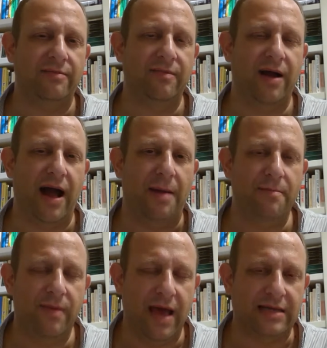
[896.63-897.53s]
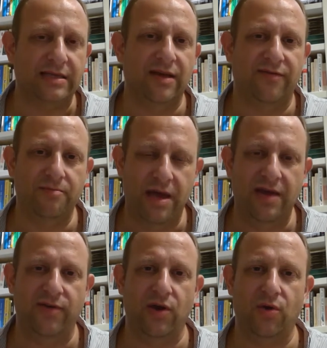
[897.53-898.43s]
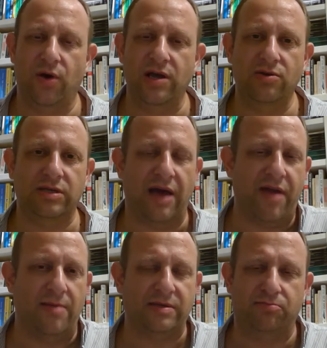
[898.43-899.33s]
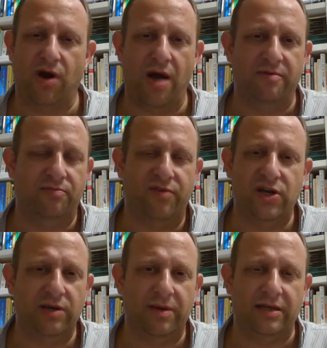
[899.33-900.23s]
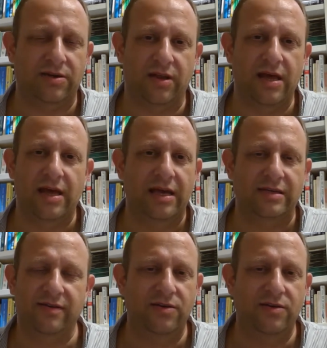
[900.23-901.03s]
I'm guessing that for many of you who are used to having Amazon Prime and free shipping is you get